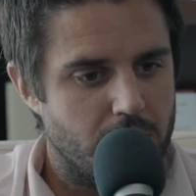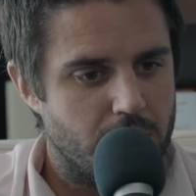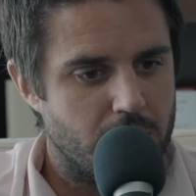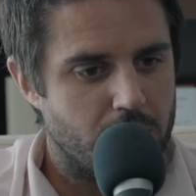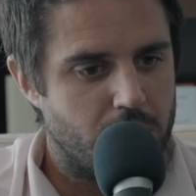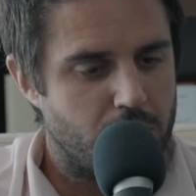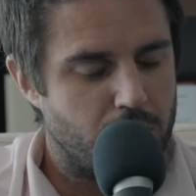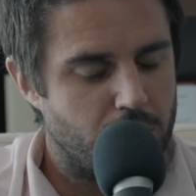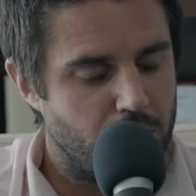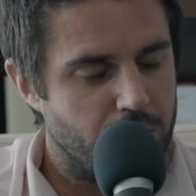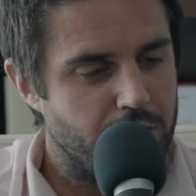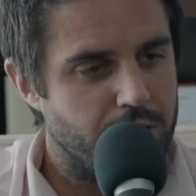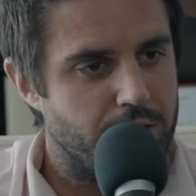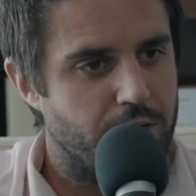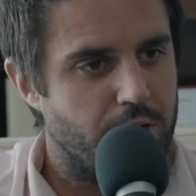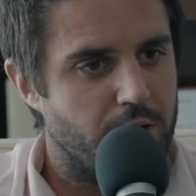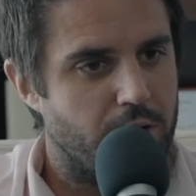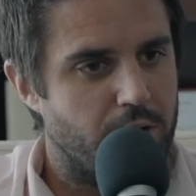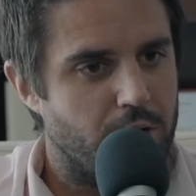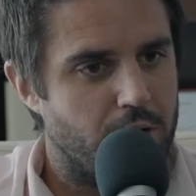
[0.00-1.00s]

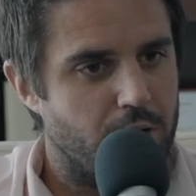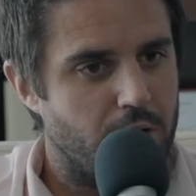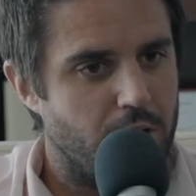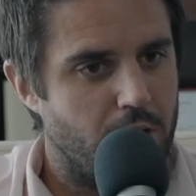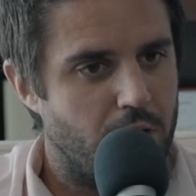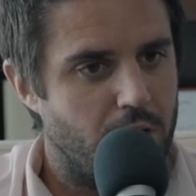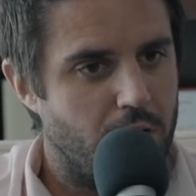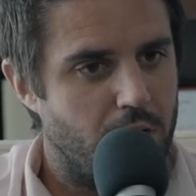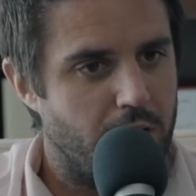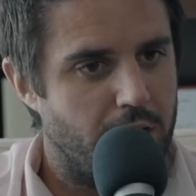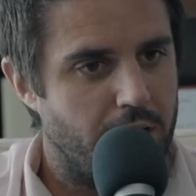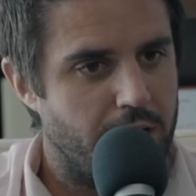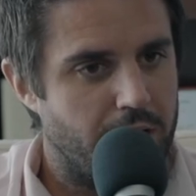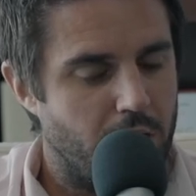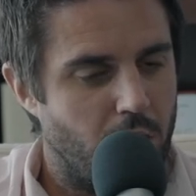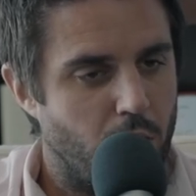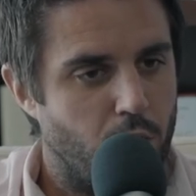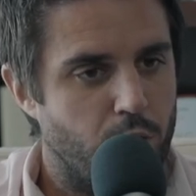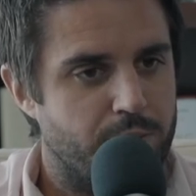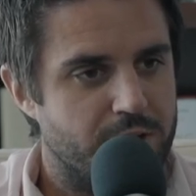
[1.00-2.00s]
clear
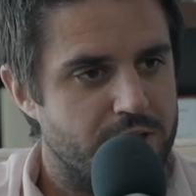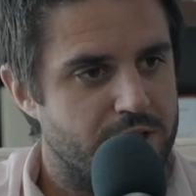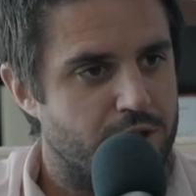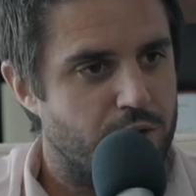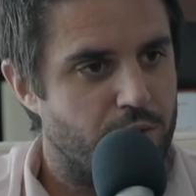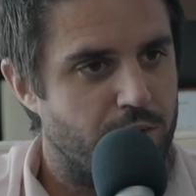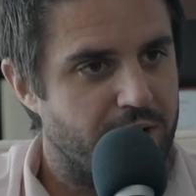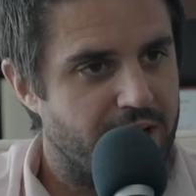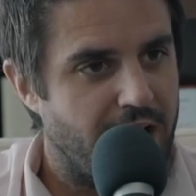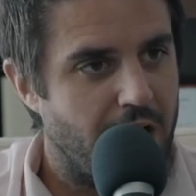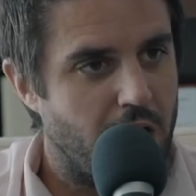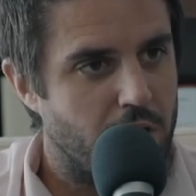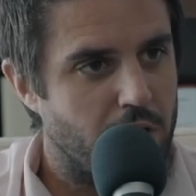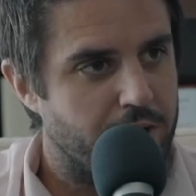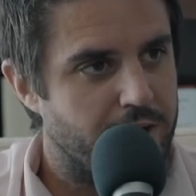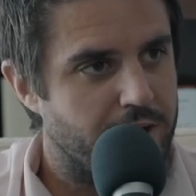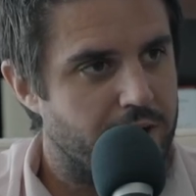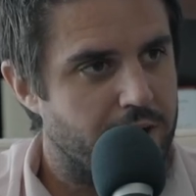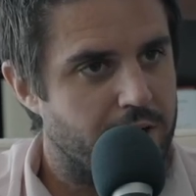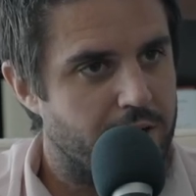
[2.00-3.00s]
and open to
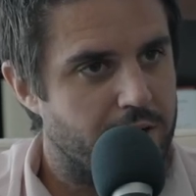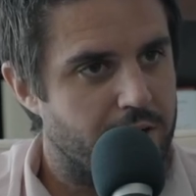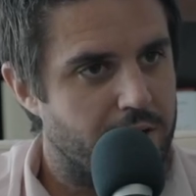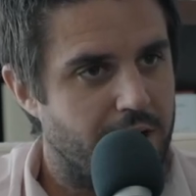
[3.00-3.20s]
reality,